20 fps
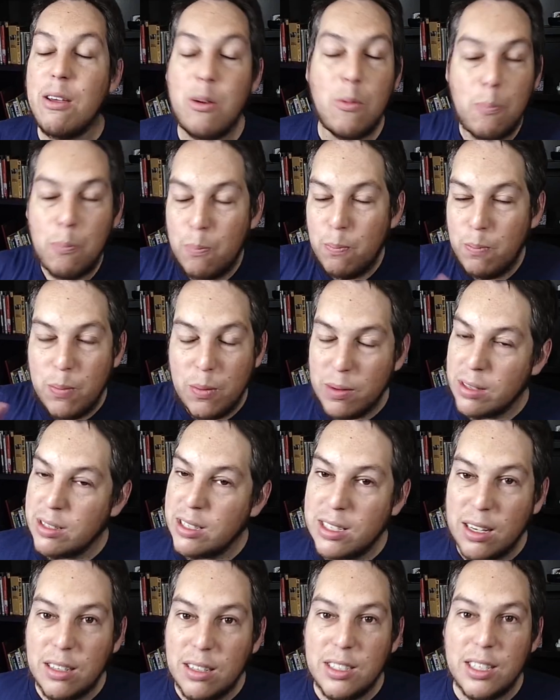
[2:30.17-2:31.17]
You
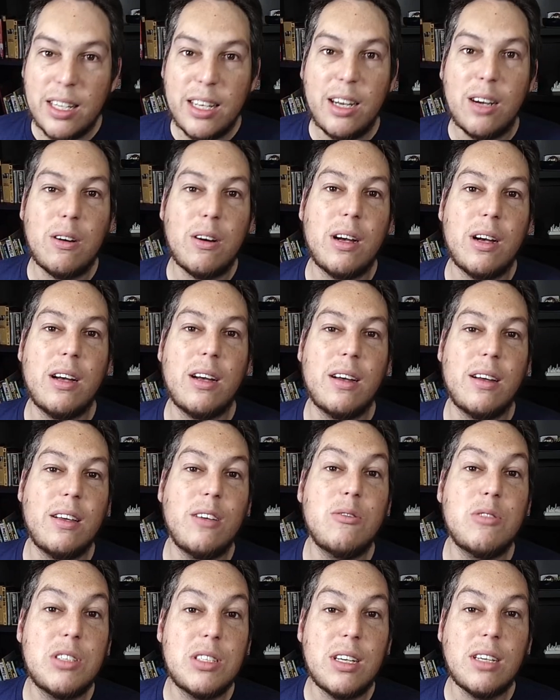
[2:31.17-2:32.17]
certainly, uh,
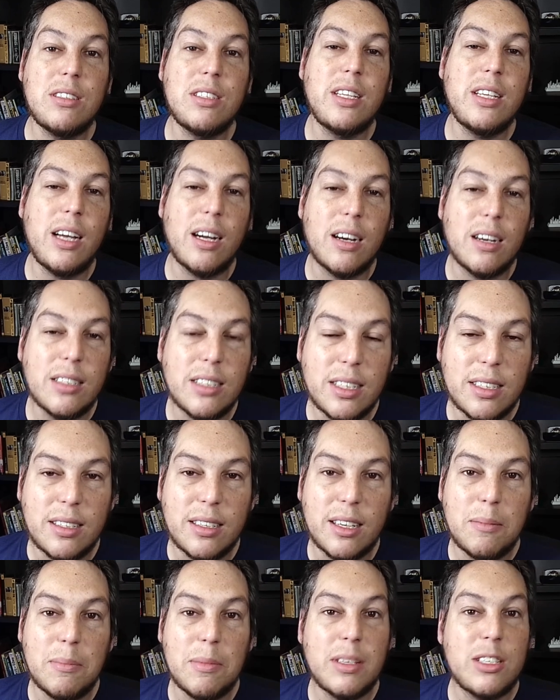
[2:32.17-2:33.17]
you certainly heard
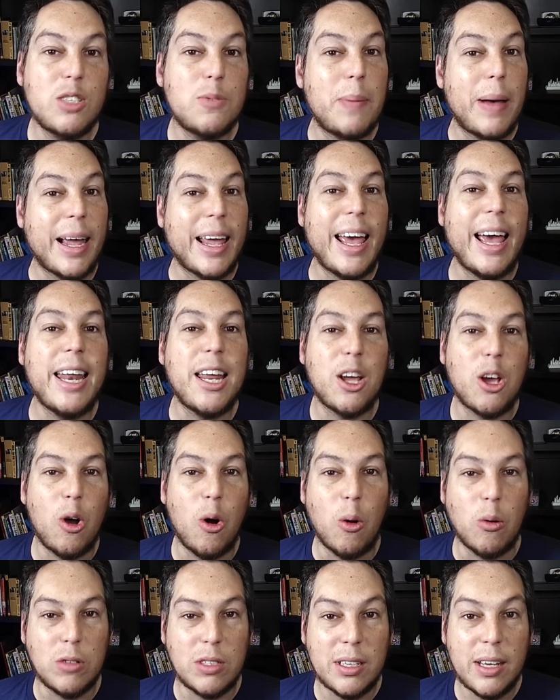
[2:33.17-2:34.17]
the term spaghetti
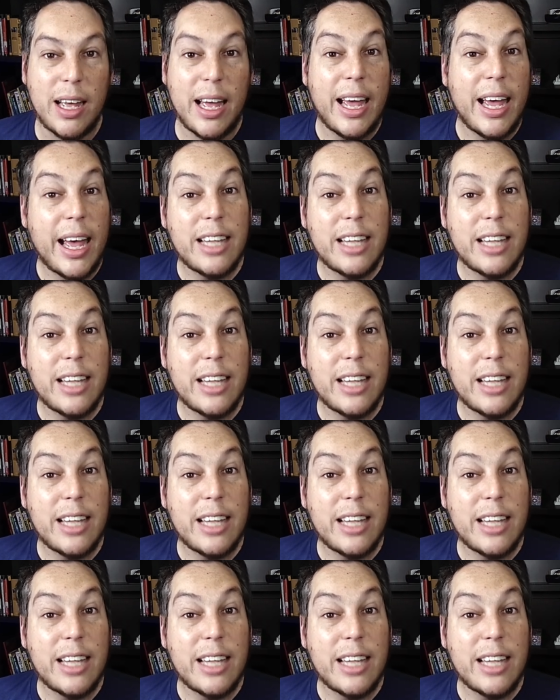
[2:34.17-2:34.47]
code.